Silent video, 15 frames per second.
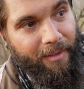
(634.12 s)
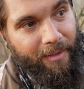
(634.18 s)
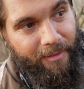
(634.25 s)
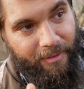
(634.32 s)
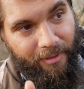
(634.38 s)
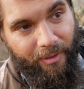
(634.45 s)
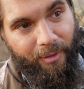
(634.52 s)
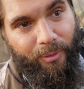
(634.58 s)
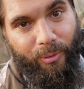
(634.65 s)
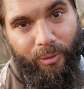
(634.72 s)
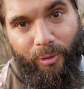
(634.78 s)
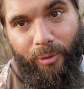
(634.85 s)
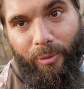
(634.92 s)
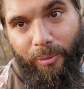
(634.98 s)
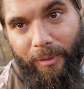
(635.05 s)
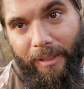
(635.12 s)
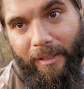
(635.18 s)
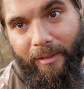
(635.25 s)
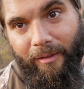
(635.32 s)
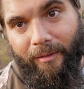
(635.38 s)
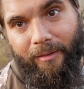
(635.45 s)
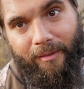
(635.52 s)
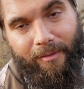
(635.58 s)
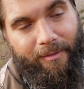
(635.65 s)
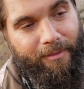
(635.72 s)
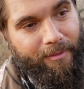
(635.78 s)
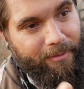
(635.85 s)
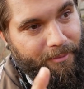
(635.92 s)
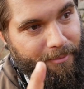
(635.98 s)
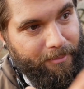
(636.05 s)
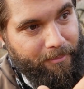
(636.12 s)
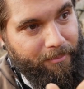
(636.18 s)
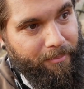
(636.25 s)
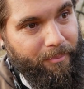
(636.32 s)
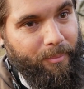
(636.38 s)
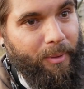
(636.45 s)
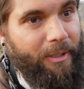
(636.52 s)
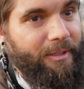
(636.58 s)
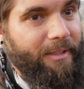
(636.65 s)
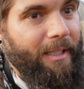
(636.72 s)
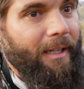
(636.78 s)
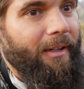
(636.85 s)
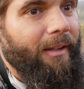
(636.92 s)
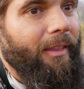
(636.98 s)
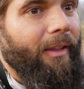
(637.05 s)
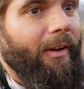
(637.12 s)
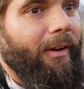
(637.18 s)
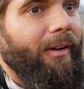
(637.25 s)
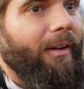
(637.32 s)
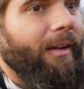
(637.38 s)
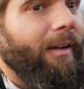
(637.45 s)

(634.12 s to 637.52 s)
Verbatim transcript: I saw those two deer bust out of there.